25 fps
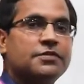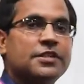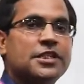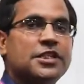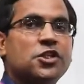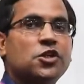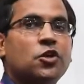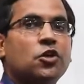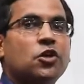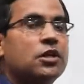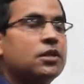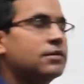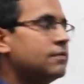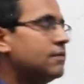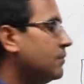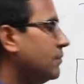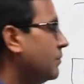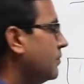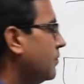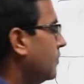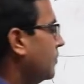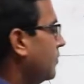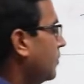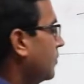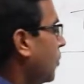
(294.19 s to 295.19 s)
with your
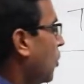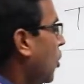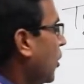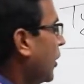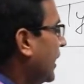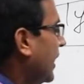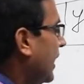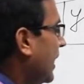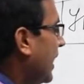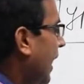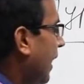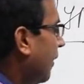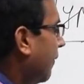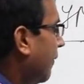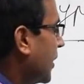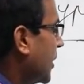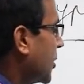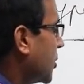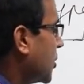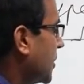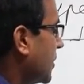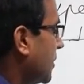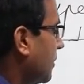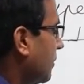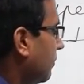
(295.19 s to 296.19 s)
body
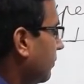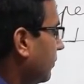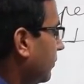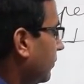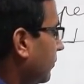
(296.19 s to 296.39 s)
language.